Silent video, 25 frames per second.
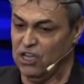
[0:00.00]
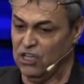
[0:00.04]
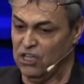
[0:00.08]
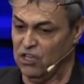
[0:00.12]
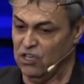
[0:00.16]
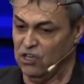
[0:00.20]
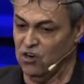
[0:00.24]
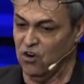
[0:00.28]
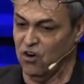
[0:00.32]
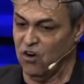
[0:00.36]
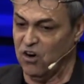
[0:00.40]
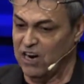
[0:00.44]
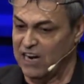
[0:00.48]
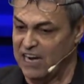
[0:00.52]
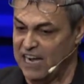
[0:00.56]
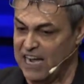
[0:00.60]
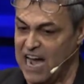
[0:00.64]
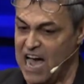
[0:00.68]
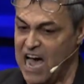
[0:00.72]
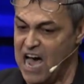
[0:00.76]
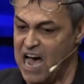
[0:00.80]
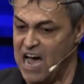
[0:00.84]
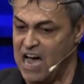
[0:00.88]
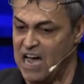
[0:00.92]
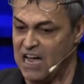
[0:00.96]
your
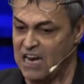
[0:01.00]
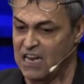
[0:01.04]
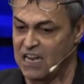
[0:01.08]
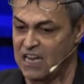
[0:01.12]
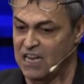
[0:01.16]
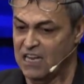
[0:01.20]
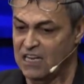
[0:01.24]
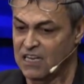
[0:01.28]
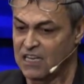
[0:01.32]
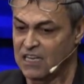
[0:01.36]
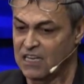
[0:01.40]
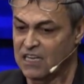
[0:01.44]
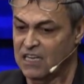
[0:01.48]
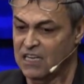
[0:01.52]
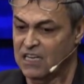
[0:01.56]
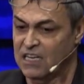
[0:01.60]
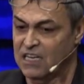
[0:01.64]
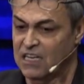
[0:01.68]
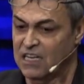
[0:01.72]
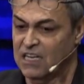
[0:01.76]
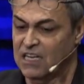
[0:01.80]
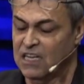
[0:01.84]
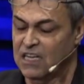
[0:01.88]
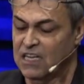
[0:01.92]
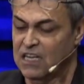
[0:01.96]
God.
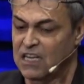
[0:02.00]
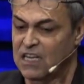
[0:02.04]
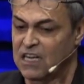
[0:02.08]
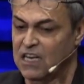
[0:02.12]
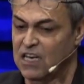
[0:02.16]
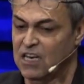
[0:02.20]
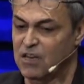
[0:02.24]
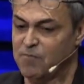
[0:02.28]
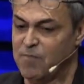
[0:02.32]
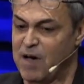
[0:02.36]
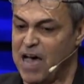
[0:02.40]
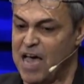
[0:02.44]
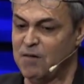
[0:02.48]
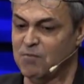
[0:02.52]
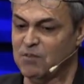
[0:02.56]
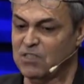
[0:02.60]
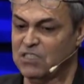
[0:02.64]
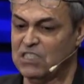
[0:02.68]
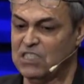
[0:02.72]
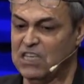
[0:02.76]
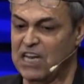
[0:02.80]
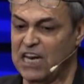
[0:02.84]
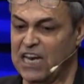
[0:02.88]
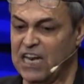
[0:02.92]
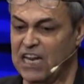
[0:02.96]
And the Bible
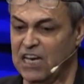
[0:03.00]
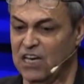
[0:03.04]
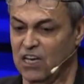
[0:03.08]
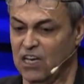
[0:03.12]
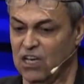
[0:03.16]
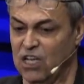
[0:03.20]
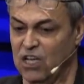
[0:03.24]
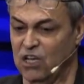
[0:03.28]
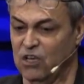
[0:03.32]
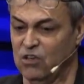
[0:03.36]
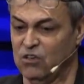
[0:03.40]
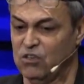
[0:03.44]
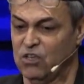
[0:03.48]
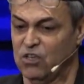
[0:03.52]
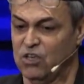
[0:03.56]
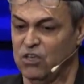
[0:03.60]
said in Luke